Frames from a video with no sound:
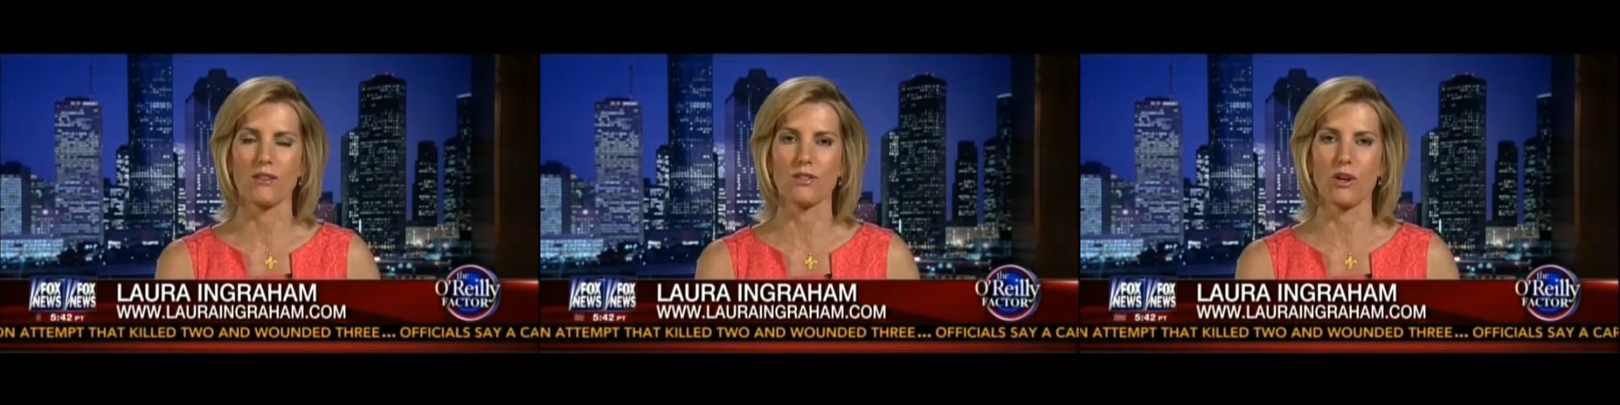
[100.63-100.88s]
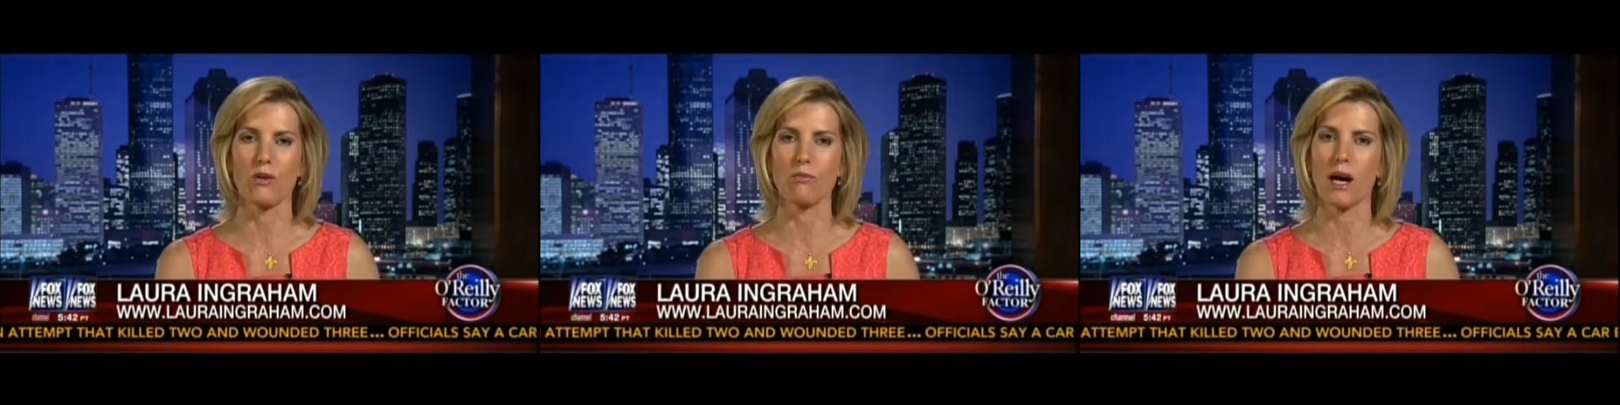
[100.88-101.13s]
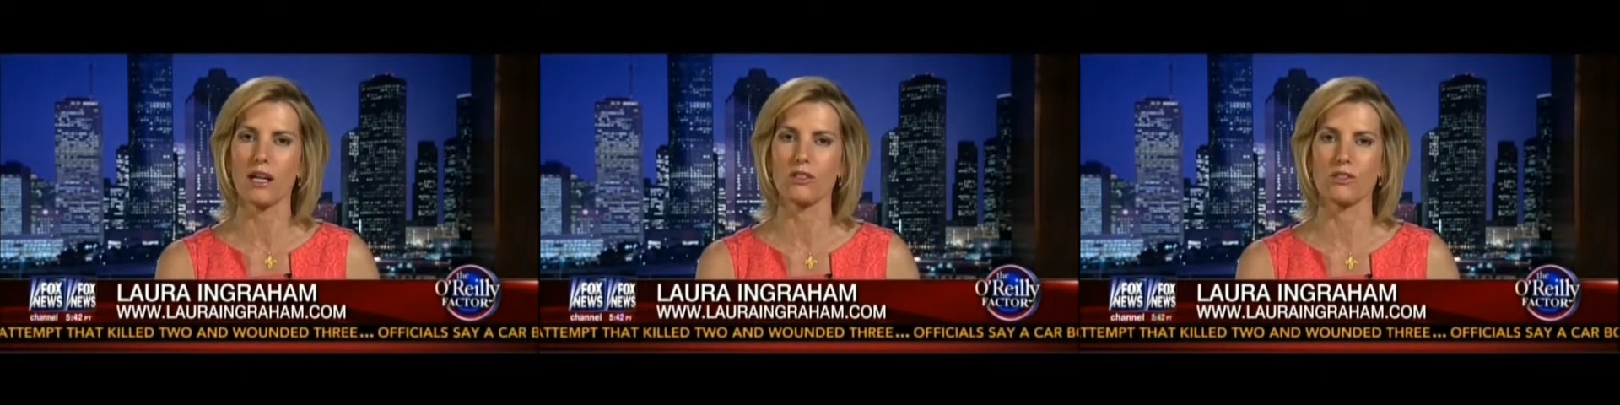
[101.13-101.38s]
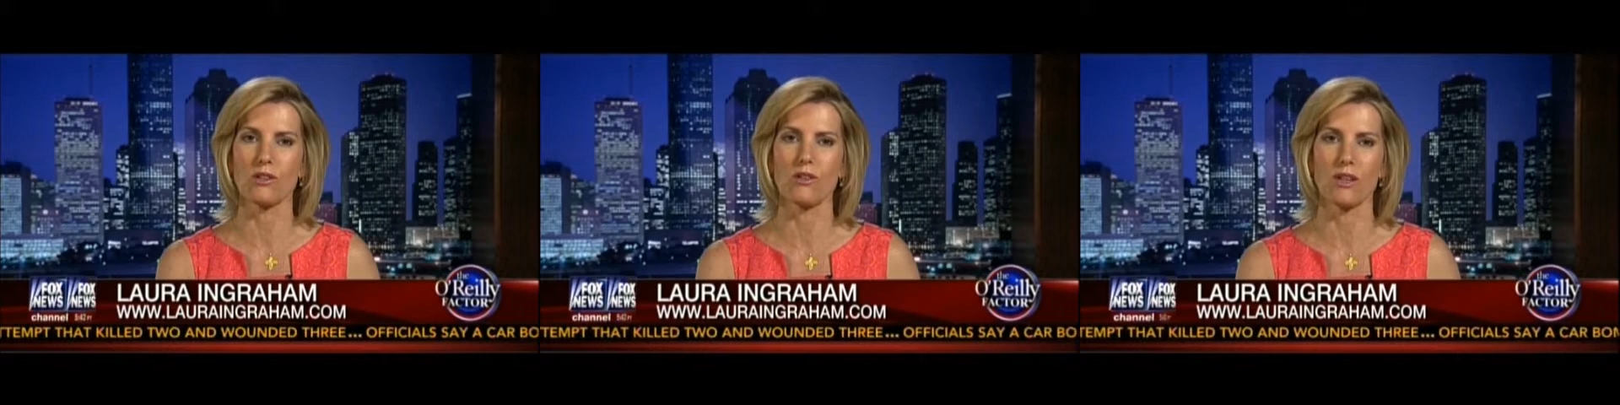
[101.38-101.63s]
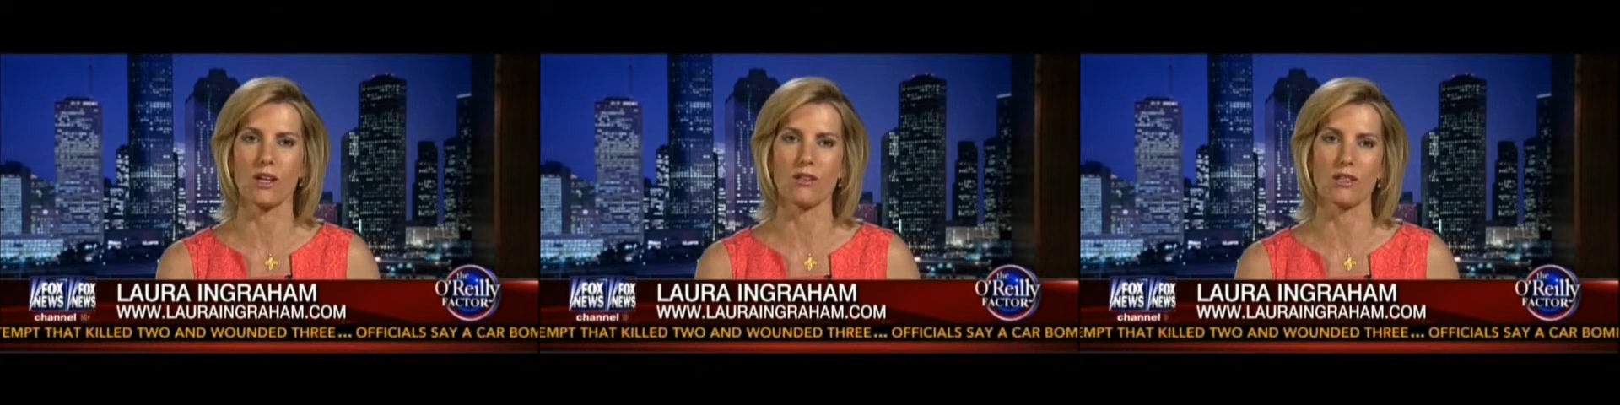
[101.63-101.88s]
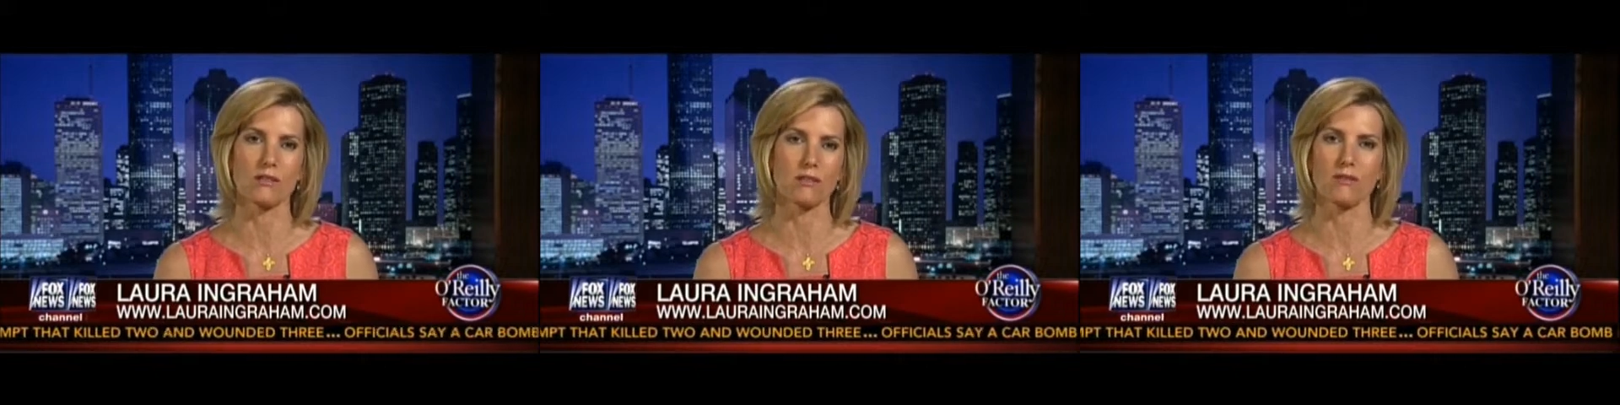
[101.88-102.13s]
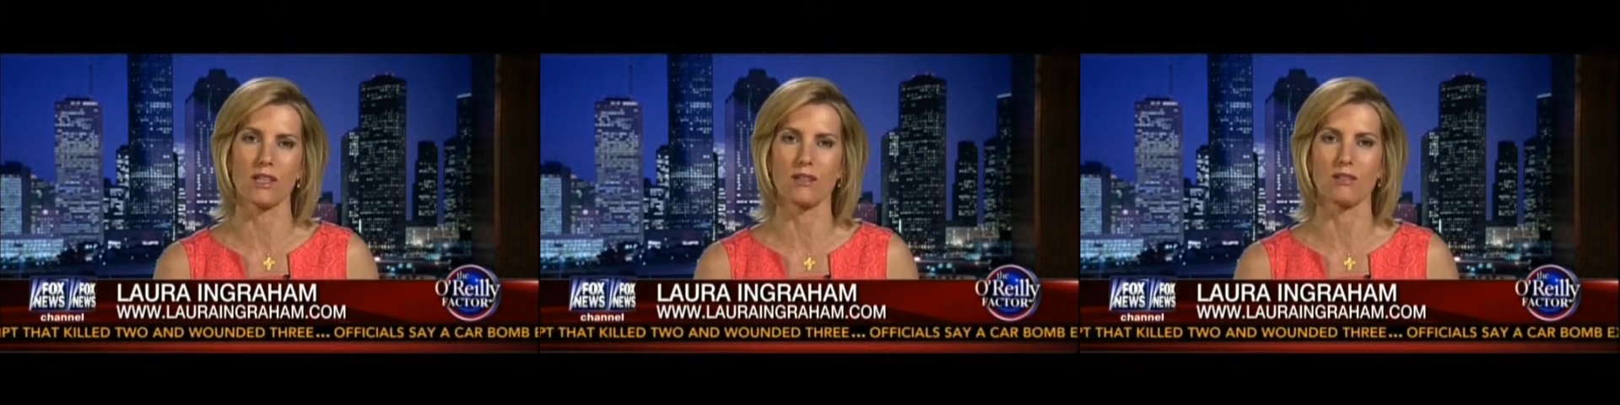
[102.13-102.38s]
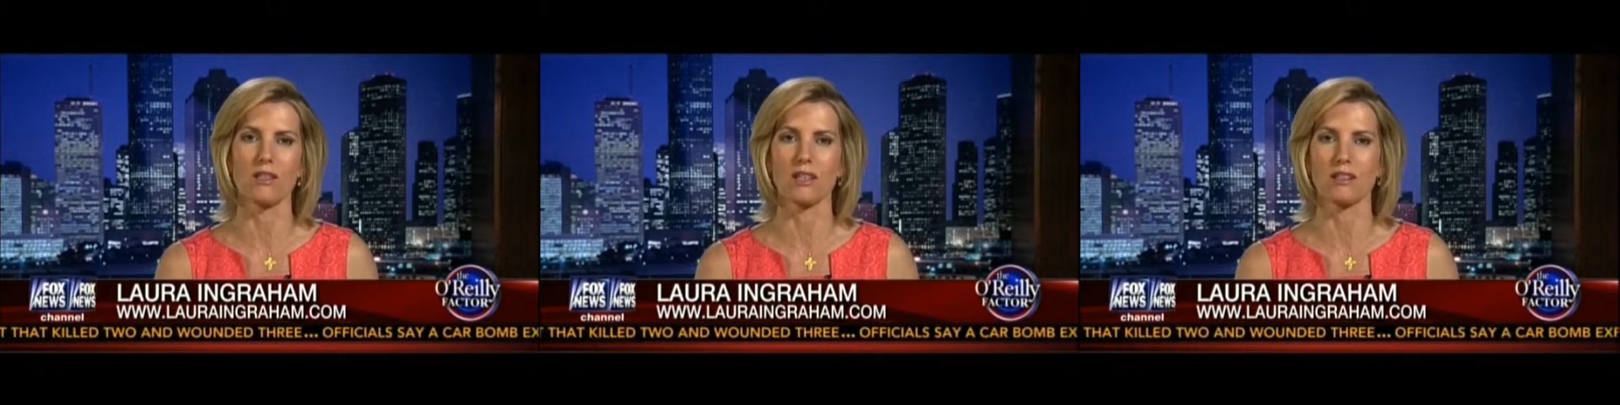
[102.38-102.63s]
So my concern there is,
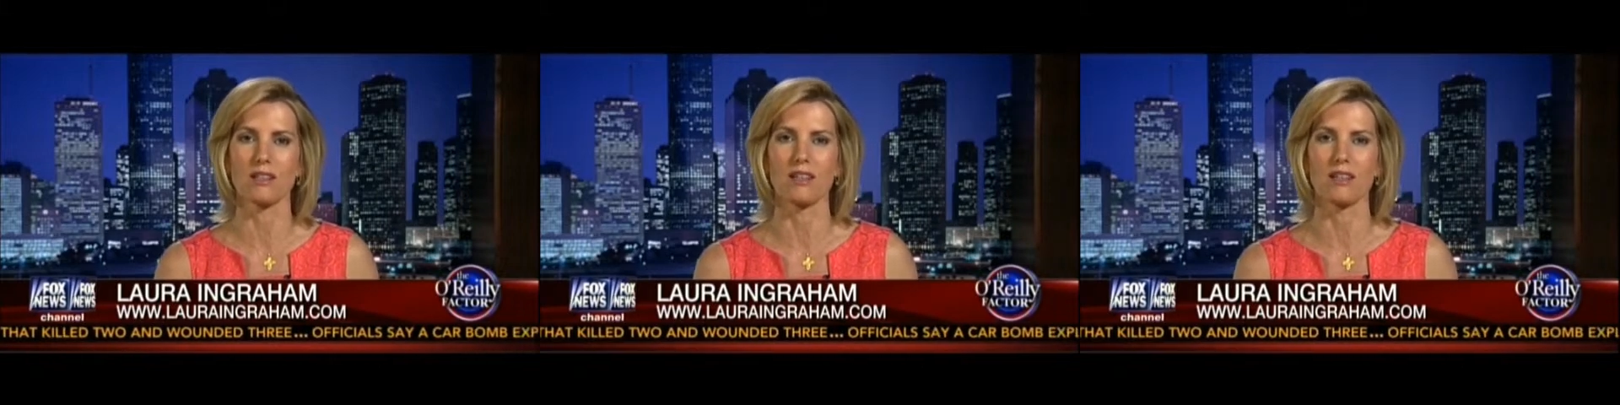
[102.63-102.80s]
look,